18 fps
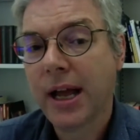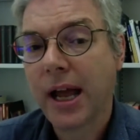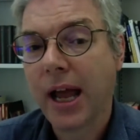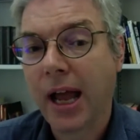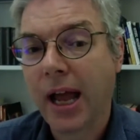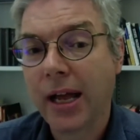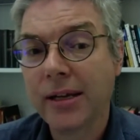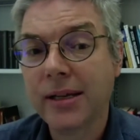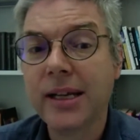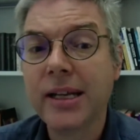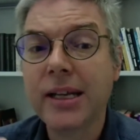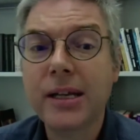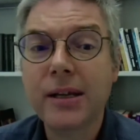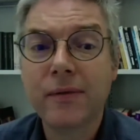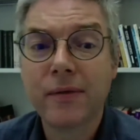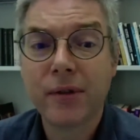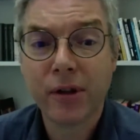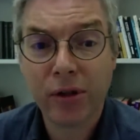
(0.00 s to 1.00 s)
and
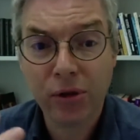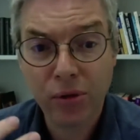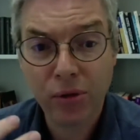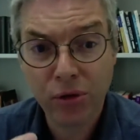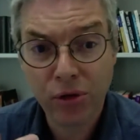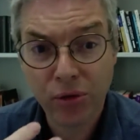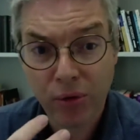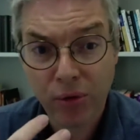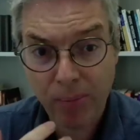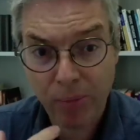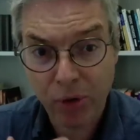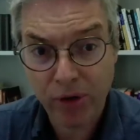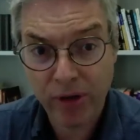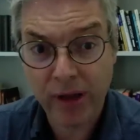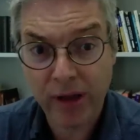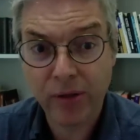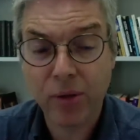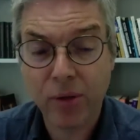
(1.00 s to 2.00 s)
Eve is used to
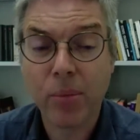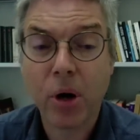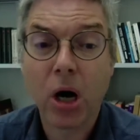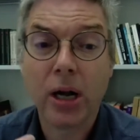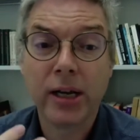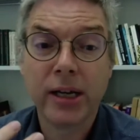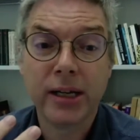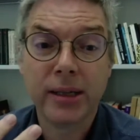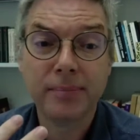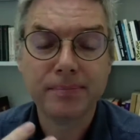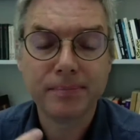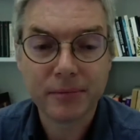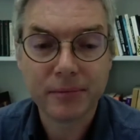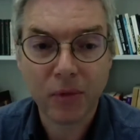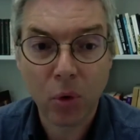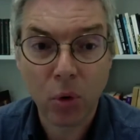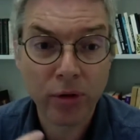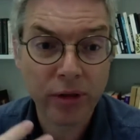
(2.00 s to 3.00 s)
represent the body
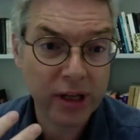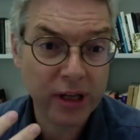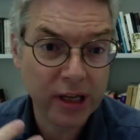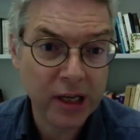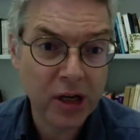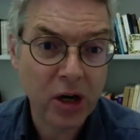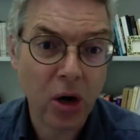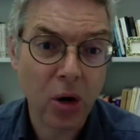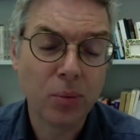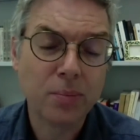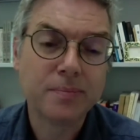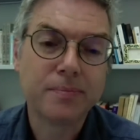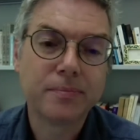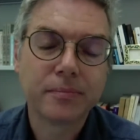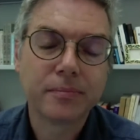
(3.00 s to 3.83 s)
or the ego.